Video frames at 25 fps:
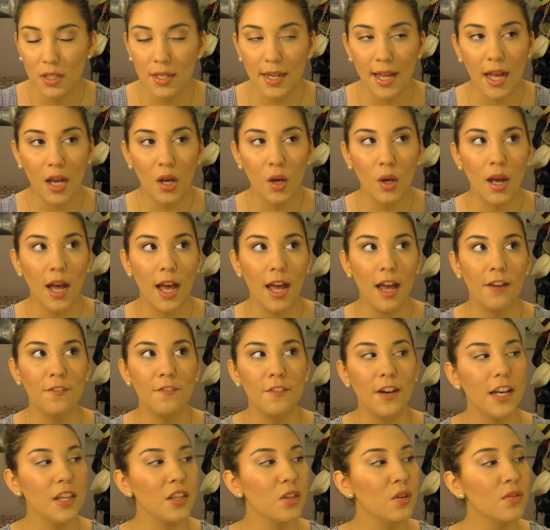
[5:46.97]
Now, if
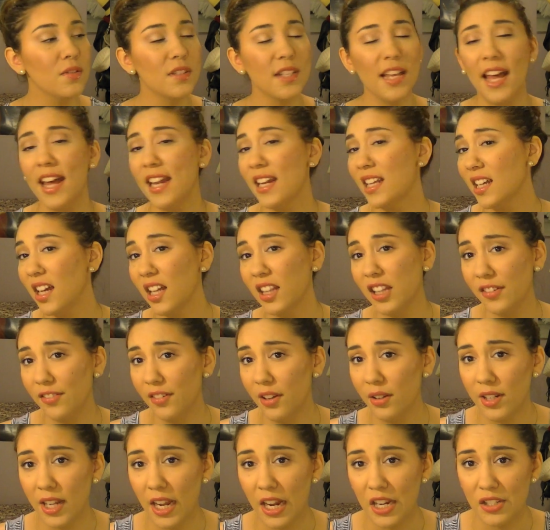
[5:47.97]
I use any other
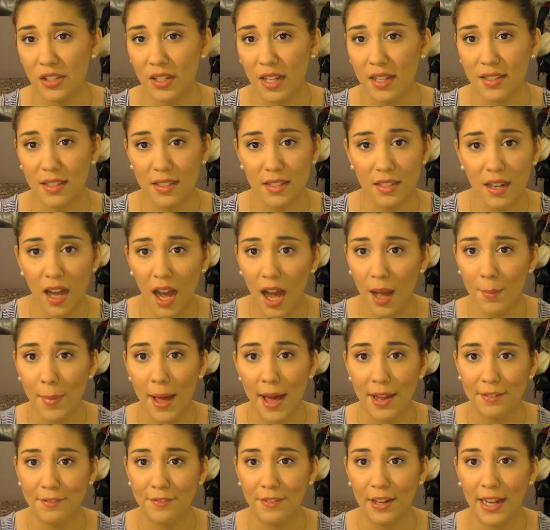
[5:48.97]
foundation that's not
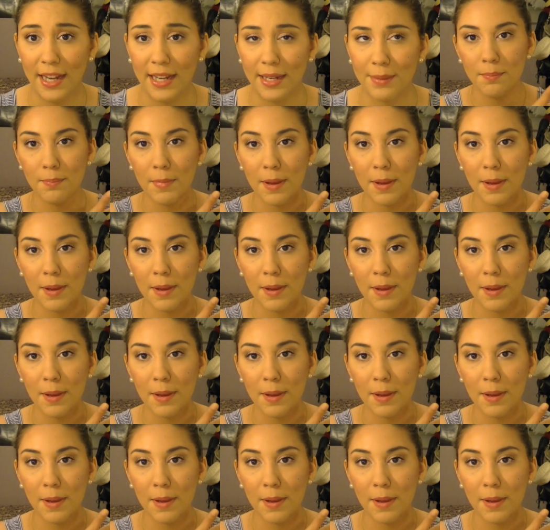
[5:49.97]
mattifying,